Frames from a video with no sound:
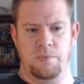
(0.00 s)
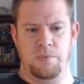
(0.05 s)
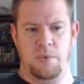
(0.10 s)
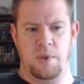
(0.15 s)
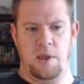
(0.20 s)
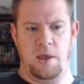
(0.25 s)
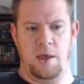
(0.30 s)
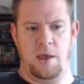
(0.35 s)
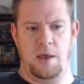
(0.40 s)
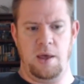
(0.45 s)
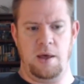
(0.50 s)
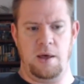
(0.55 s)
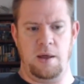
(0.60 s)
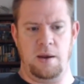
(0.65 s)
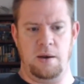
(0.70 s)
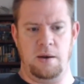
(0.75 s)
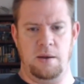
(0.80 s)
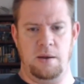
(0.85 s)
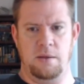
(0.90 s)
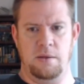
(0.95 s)

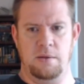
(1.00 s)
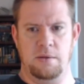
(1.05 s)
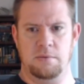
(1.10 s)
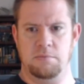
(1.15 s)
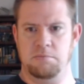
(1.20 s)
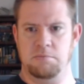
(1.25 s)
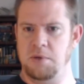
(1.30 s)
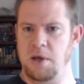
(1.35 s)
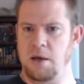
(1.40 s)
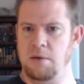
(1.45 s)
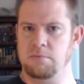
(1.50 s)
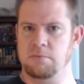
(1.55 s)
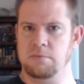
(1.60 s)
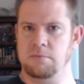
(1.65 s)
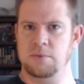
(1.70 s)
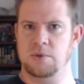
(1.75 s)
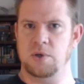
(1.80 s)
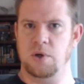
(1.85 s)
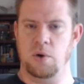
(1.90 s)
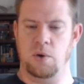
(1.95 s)
and yeah.
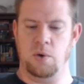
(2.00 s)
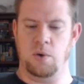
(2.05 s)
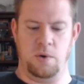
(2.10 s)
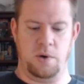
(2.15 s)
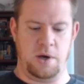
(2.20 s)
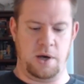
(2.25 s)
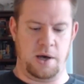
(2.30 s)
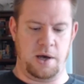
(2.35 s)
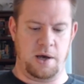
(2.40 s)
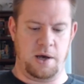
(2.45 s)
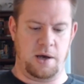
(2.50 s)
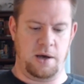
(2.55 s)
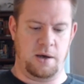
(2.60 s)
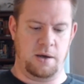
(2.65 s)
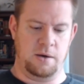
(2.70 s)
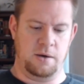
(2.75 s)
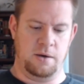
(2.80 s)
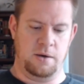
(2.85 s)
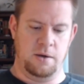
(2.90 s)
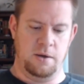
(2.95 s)
So
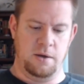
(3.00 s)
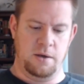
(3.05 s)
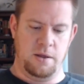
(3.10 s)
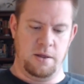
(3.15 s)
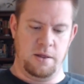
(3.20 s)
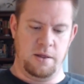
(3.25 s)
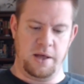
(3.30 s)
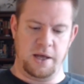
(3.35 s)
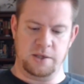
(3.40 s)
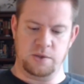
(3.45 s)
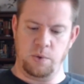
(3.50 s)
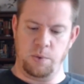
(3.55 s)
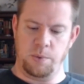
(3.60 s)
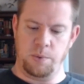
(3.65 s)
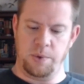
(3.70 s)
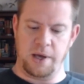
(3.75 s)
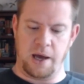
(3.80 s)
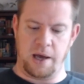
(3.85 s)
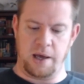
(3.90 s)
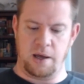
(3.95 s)
that's what we
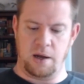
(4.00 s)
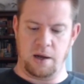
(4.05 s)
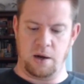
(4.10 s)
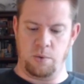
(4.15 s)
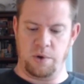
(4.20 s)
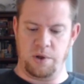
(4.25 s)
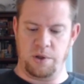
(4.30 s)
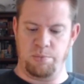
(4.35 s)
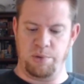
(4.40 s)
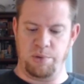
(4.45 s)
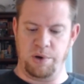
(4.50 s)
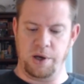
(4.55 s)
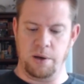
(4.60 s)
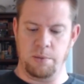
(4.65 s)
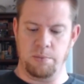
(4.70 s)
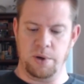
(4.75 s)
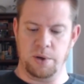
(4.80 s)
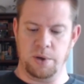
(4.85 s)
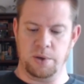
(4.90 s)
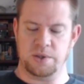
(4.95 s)
got here with
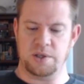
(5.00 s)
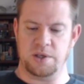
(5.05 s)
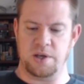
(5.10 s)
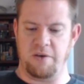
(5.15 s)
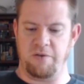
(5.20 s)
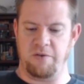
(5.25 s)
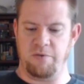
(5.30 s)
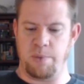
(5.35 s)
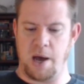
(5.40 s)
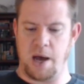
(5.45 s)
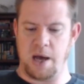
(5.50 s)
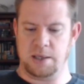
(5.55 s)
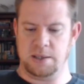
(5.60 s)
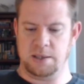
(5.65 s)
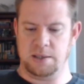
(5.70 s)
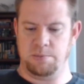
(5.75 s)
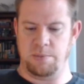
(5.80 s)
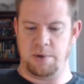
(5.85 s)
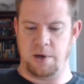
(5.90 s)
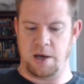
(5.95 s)
Bagombo Snuff
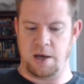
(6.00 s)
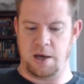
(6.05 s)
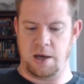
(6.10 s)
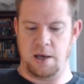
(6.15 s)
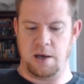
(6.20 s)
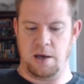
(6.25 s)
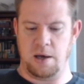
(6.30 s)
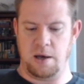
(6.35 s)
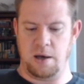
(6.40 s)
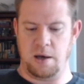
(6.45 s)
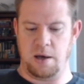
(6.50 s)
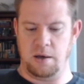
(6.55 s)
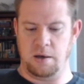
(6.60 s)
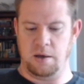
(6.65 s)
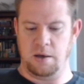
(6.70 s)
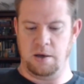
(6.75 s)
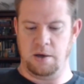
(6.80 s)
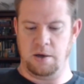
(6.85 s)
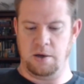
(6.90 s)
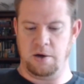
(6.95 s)
Box by
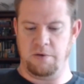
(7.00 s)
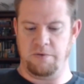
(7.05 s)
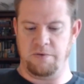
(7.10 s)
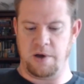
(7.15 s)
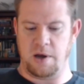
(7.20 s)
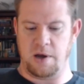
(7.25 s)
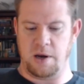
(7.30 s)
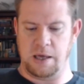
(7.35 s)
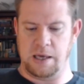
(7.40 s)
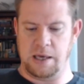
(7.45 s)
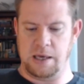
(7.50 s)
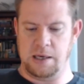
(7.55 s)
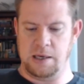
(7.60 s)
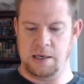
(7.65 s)
Kurt Vonnegut.